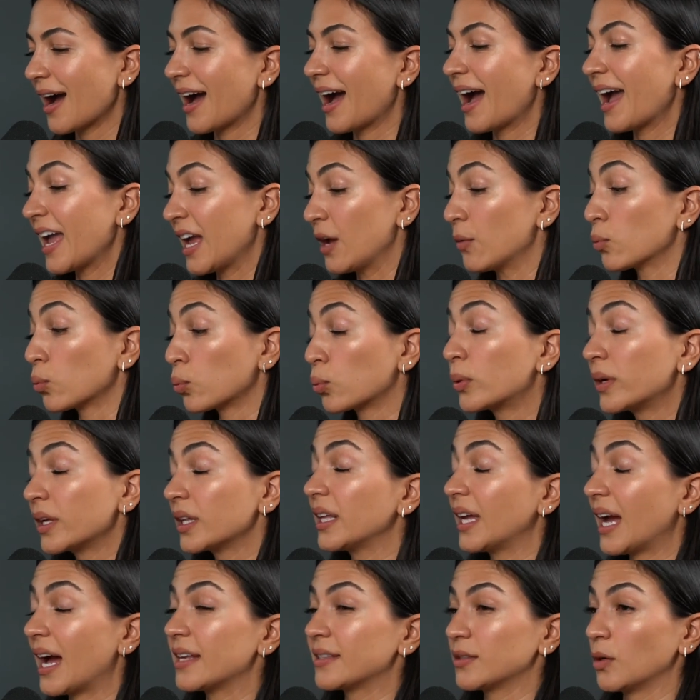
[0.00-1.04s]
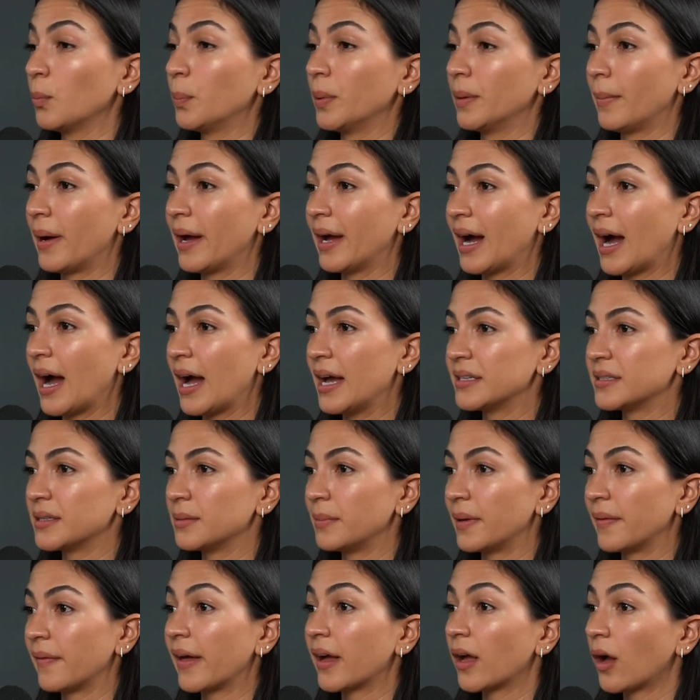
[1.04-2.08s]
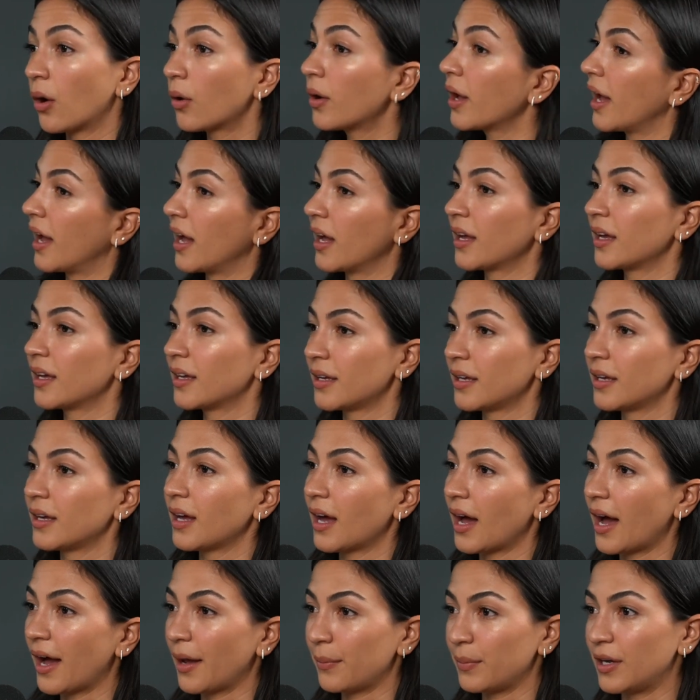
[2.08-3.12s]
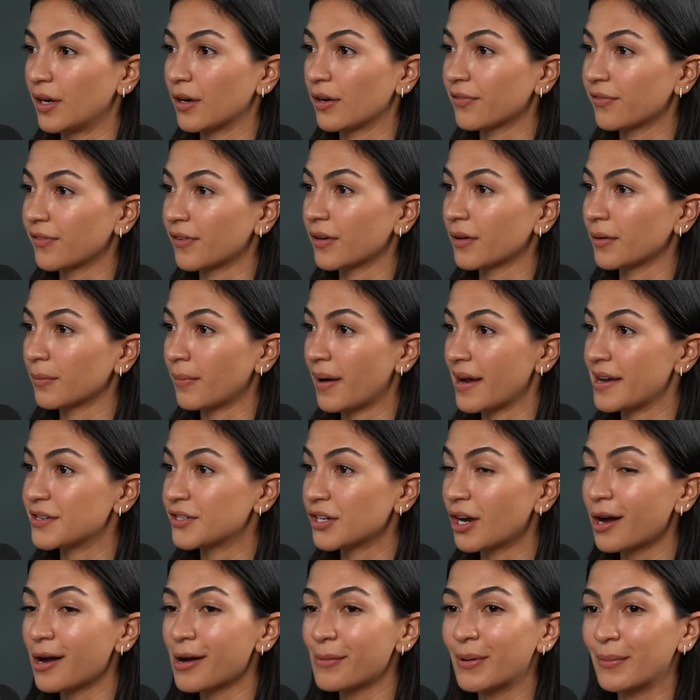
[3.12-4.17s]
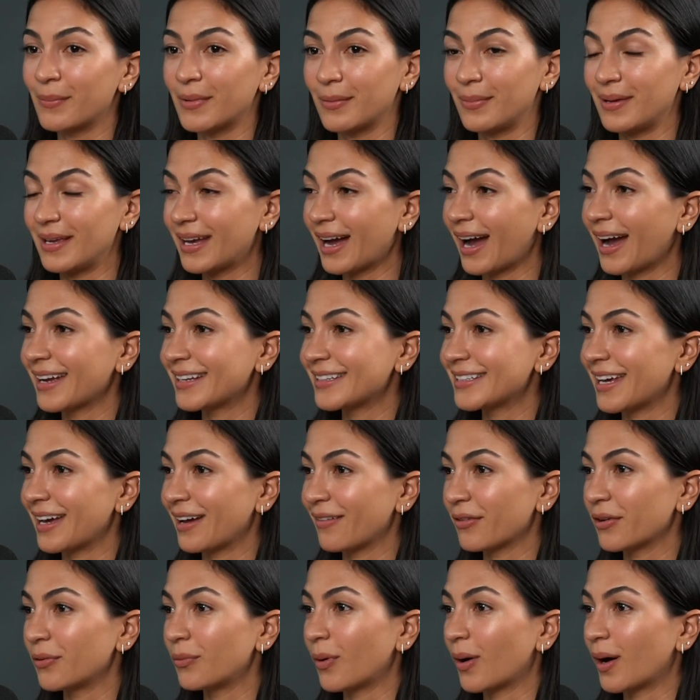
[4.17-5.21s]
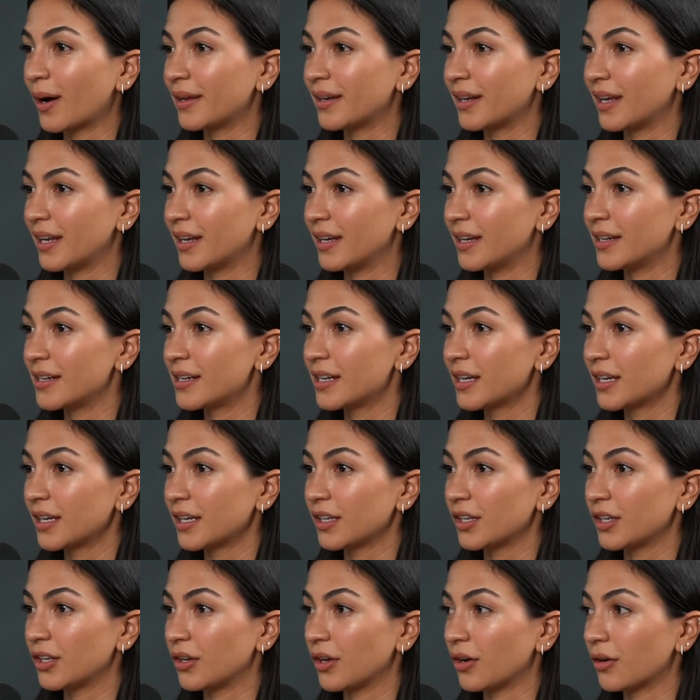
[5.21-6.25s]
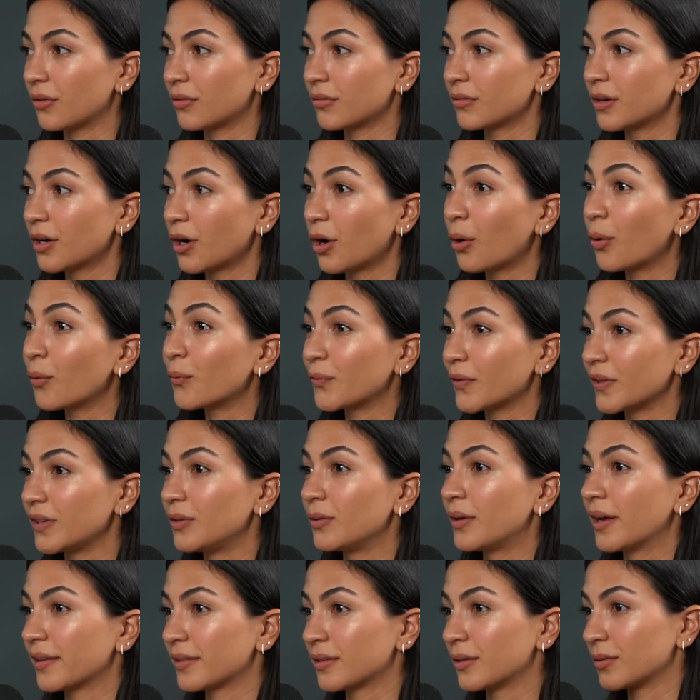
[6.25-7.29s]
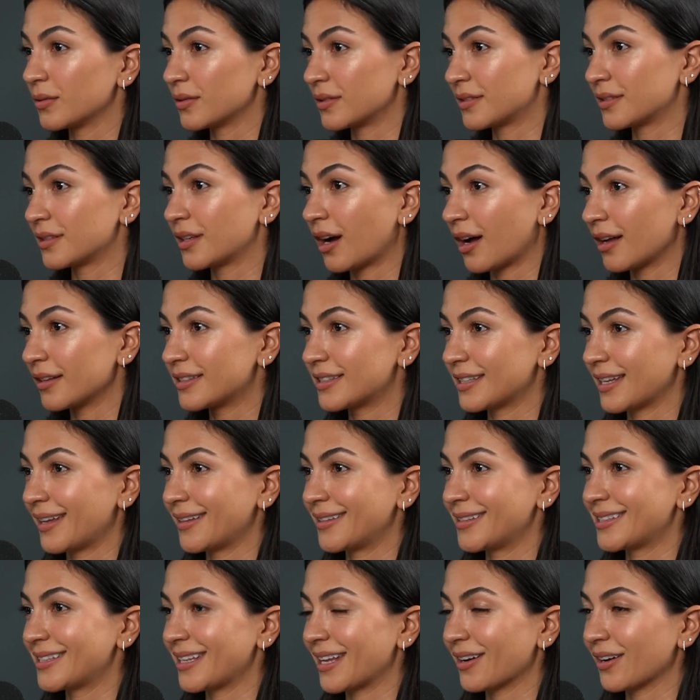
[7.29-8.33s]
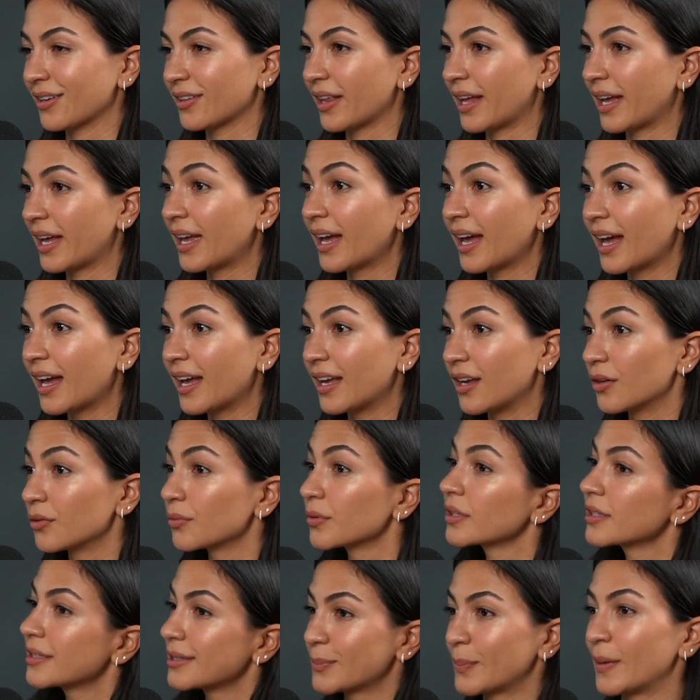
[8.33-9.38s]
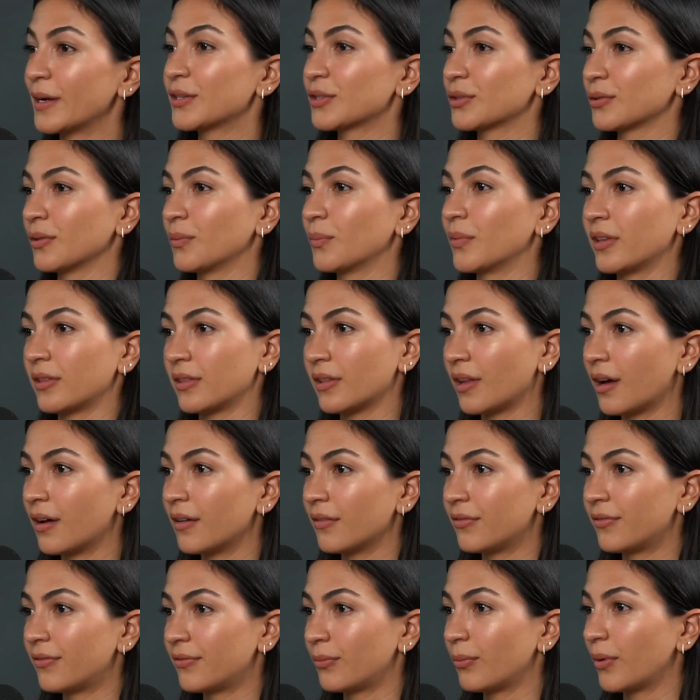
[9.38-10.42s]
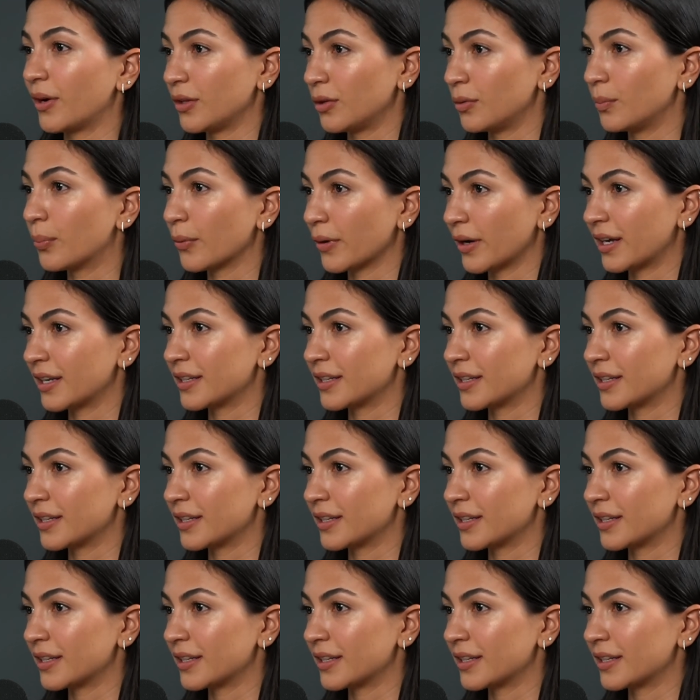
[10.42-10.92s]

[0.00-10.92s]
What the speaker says: it really has opened my eyes and been like, okay, I'm here for my job. I'm going to be kind to everyone. And, hopefully you get those godsends that are like, hey, you're really special and we love what you bring